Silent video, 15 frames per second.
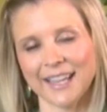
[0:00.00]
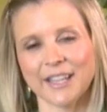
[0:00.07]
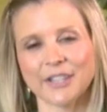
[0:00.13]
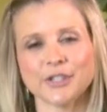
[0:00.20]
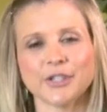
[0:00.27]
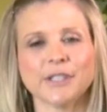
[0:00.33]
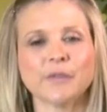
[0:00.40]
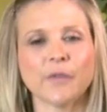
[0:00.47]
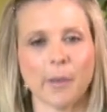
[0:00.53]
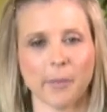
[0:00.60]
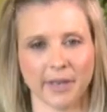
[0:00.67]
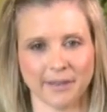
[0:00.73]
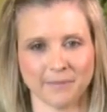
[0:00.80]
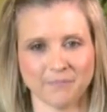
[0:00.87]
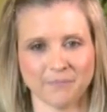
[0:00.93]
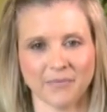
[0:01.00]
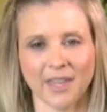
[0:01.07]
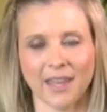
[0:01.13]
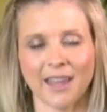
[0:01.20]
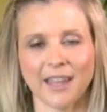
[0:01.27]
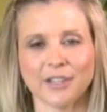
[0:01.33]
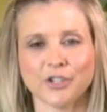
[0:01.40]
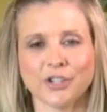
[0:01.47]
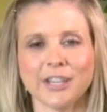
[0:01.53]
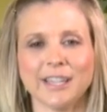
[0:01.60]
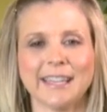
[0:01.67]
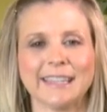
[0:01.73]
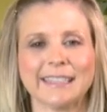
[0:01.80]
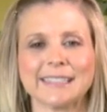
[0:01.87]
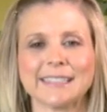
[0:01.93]
She's feminine. She
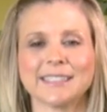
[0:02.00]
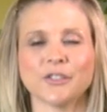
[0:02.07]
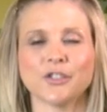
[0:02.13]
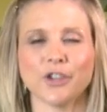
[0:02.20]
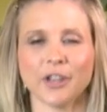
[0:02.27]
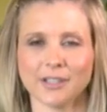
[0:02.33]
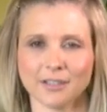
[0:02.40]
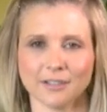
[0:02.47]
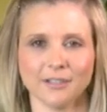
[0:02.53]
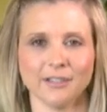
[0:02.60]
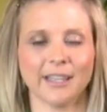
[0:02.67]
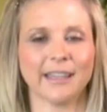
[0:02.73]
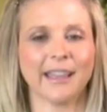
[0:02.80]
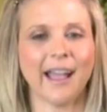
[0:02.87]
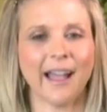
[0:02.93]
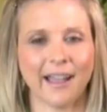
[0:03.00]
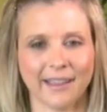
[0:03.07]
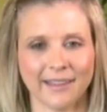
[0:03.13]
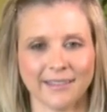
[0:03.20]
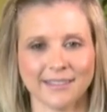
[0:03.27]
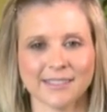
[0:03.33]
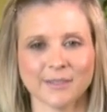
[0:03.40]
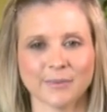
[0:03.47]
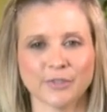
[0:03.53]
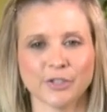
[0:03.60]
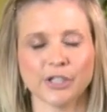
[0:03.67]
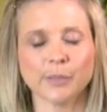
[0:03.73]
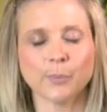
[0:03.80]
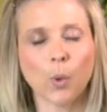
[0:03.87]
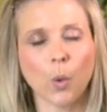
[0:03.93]
is gentle and kind.
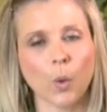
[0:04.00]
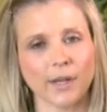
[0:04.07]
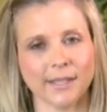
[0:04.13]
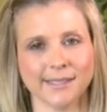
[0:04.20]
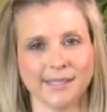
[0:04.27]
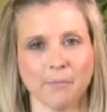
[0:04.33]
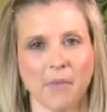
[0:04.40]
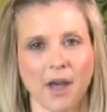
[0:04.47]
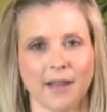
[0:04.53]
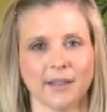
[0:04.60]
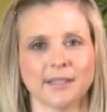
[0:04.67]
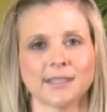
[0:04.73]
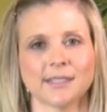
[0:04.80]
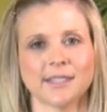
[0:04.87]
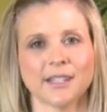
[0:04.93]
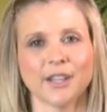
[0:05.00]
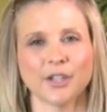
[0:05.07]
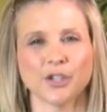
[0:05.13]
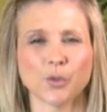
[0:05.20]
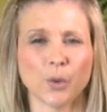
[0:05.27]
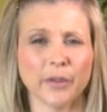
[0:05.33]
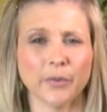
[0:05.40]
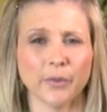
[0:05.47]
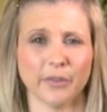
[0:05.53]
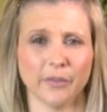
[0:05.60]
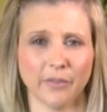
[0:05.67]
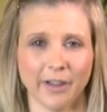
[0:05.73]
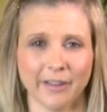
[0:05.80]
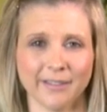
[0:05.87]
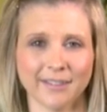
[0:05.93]
She's poised and modest, joyful and
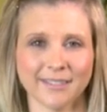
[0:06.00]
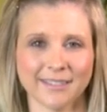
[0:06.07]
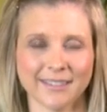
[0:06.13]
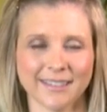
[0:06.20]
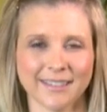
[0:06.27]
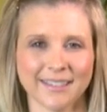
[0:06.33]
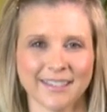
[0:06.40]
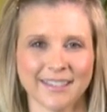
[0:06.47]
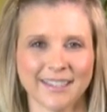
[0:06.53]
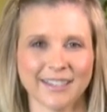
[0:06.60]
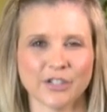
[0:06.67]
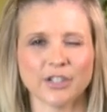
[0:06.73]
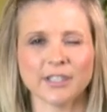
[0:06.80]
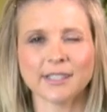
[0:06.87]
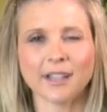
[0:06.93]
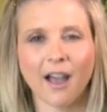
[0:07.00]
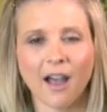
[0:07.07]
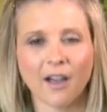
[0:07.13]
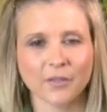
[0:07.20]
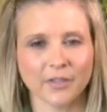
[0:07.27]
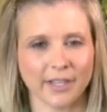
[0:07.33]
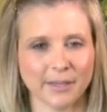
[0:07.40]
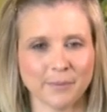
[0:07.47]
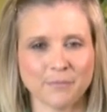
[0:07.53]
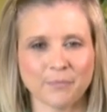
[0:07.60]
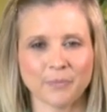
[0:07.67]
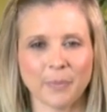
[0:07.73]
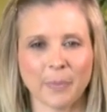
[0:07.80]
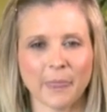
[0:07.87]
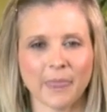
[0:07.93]
fun. She's confident.
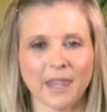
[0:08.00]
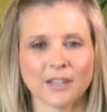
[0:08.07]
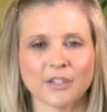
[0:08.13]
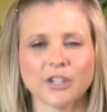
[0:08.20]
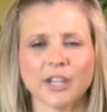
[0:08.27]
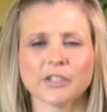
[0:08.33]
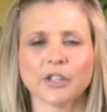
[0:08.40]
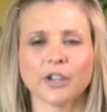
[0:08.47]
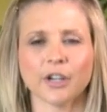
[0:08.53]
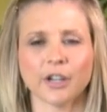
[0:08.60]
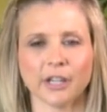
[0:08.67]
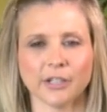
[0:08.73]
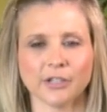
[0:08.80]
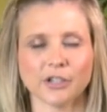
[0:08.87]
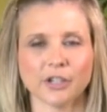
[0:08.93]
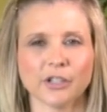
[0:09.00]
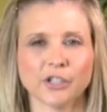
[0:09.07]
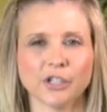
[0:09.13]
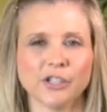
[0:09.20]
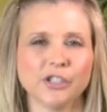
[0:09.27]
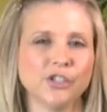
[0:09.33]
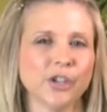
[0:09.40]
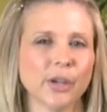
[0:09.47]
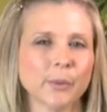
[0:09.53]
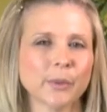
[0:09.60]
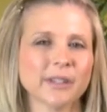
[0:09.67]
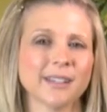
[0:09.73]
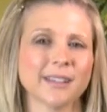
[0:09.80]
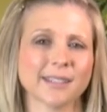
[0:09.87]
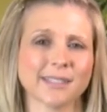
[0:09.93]
She has courage. She's
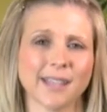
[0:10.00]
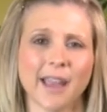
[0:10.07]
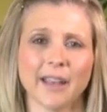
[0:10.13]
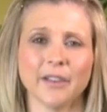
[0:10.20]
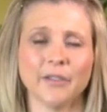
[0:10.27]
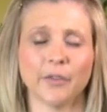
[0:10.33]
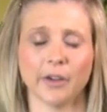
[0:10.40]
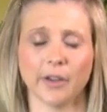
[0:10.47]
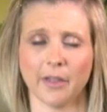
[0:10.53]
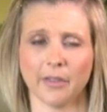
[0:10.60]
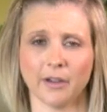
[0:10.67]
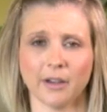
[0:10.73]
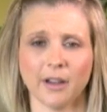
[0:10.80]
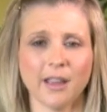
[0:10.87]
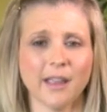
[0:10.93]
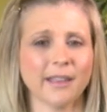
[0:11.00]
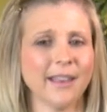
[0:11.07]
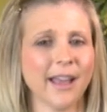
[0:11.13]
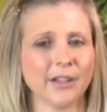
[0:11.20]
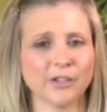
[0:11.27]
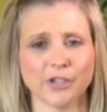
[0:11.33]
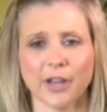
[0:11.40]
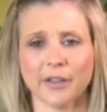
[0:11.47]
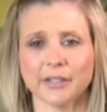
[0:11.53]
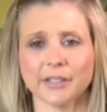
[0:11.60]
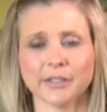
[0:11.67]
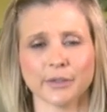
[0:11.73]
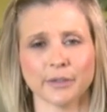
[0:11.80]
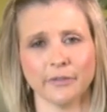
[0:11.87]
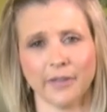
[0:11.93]
genuinely excited for another, not
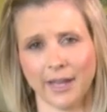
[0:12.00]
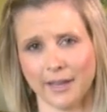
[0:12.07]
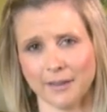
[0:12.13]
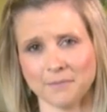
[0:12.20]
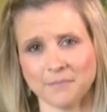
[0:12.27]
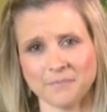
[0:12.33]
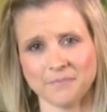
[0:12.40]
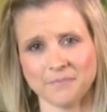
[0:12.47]
jealous or vain.